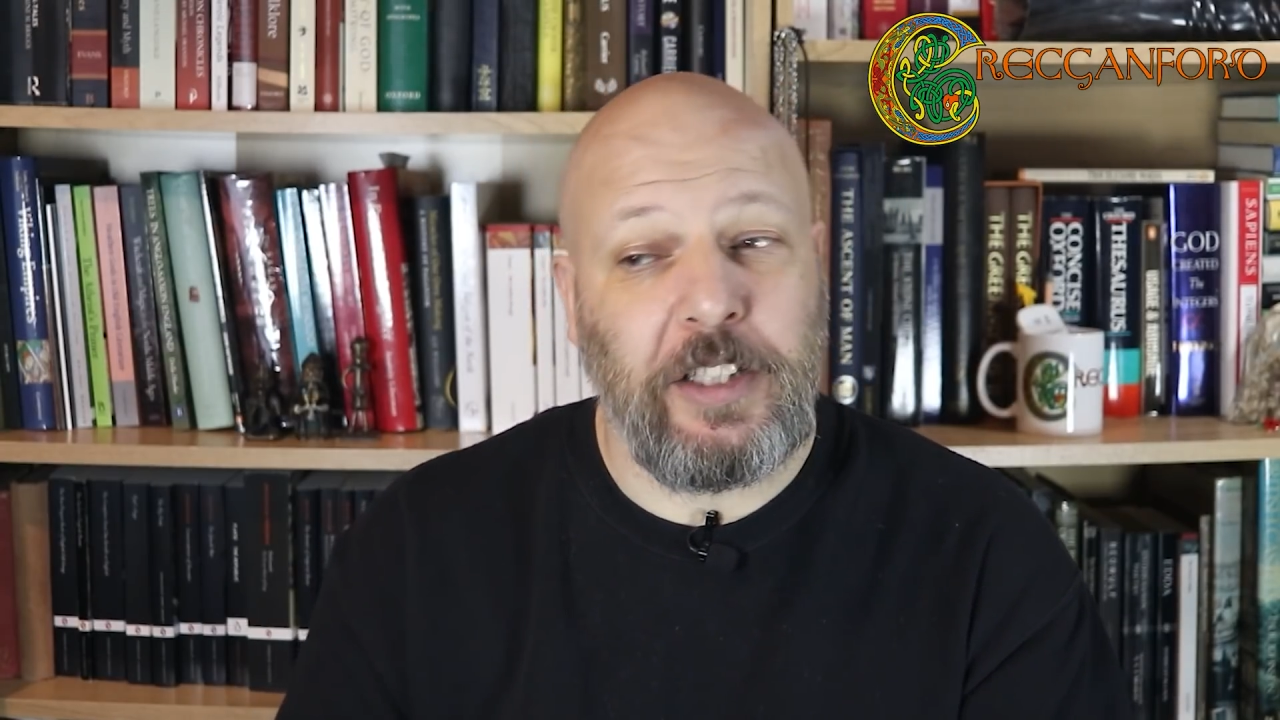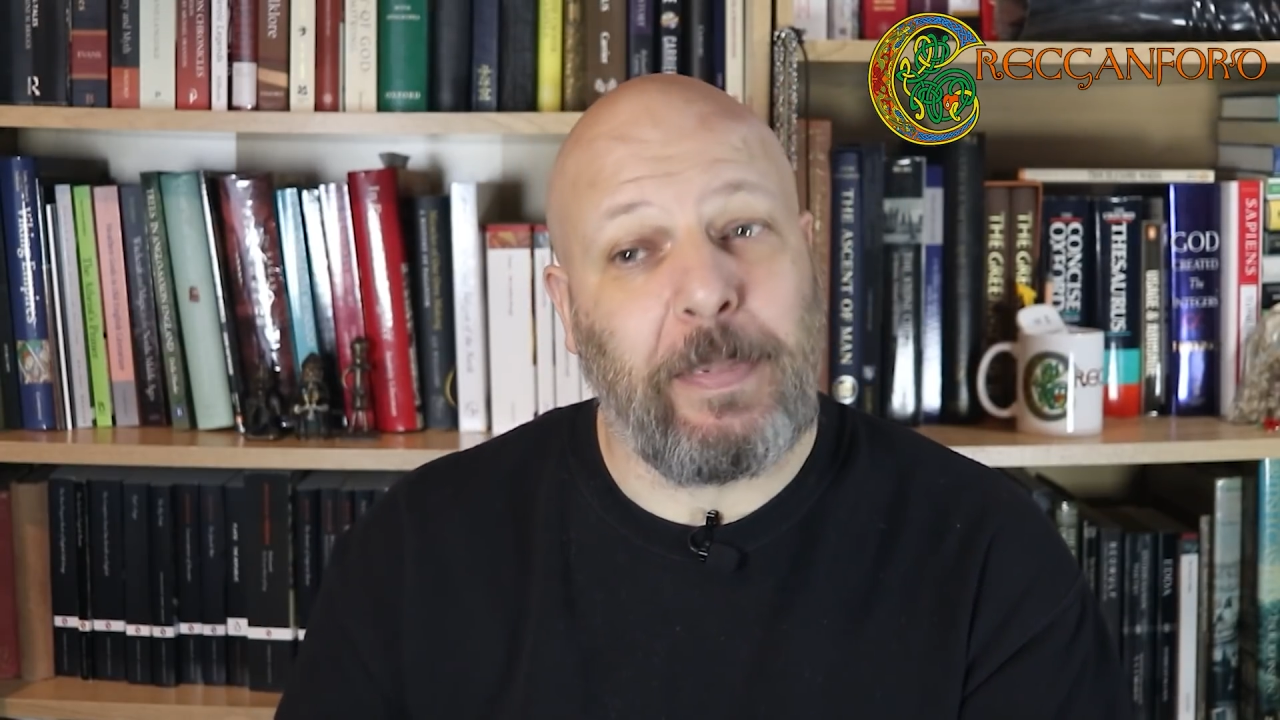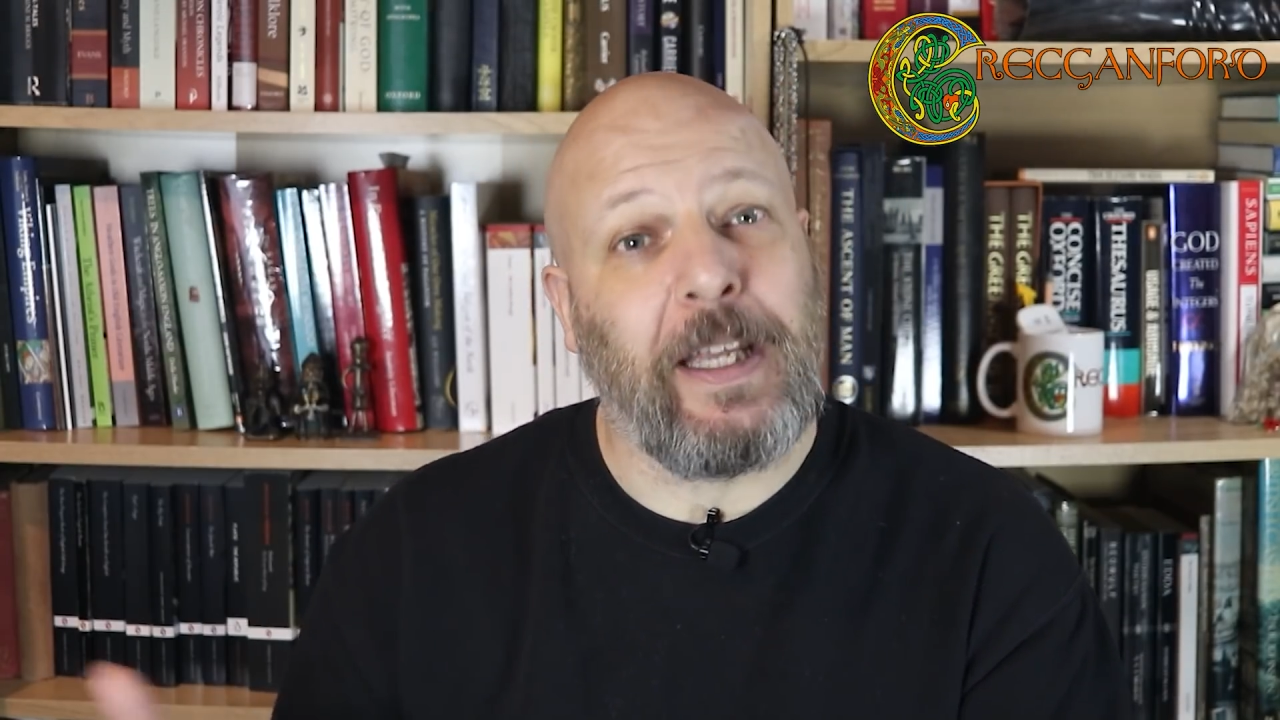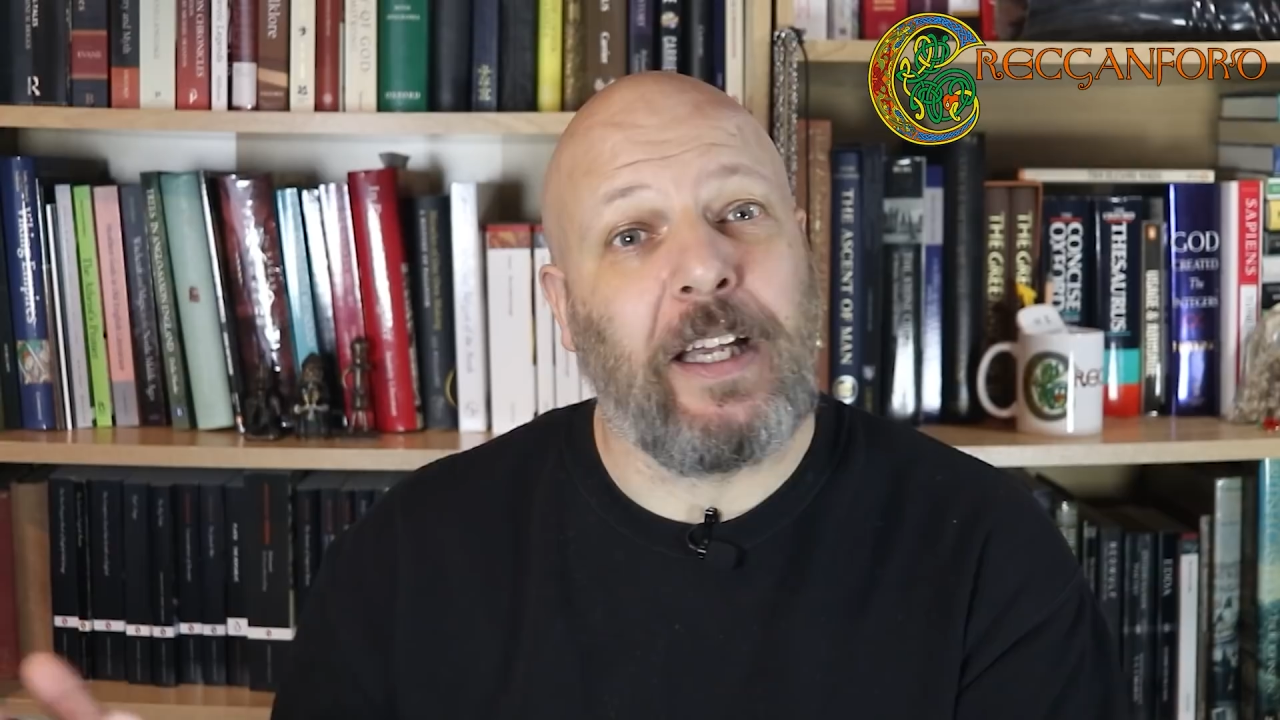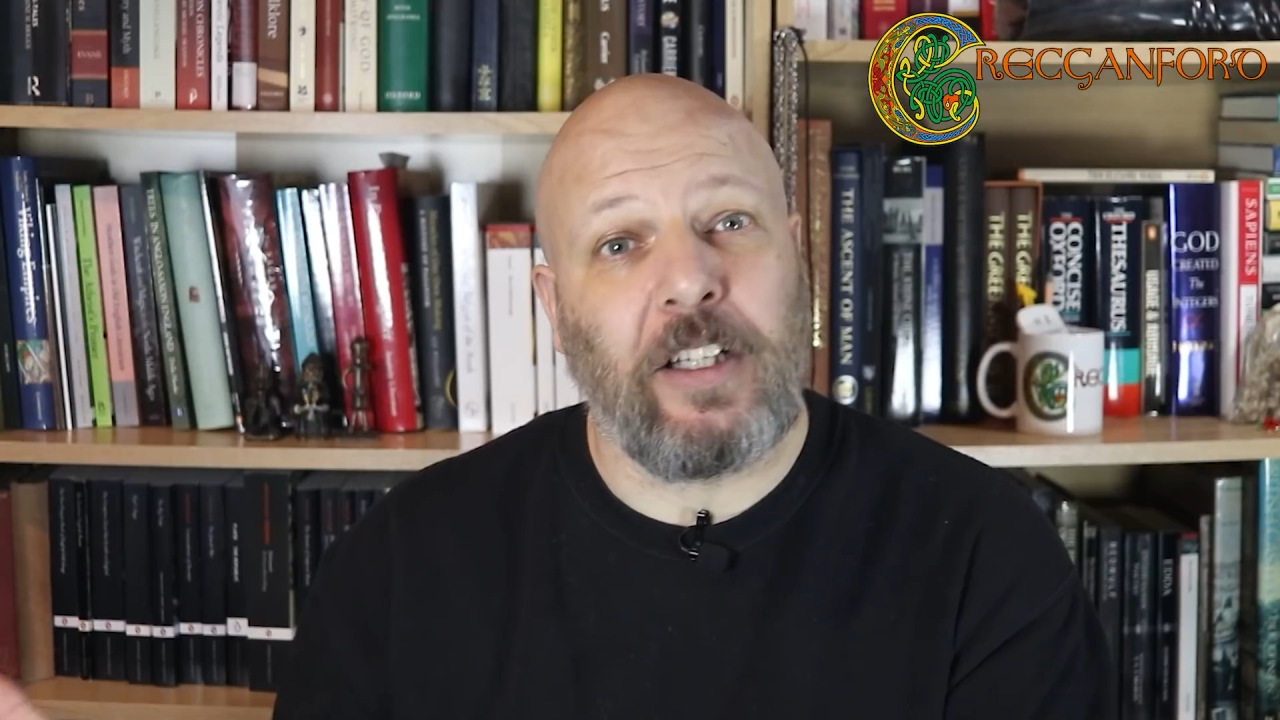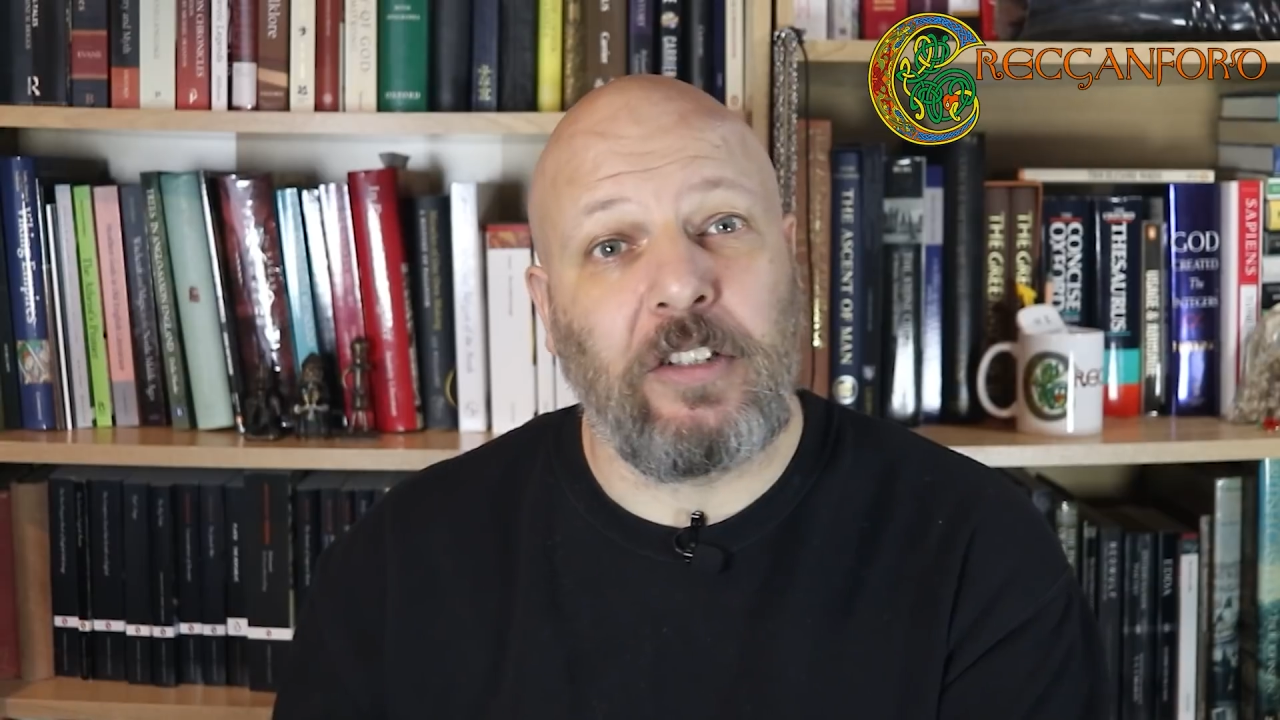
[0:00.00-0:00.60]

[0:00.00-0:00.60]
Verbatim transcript: spear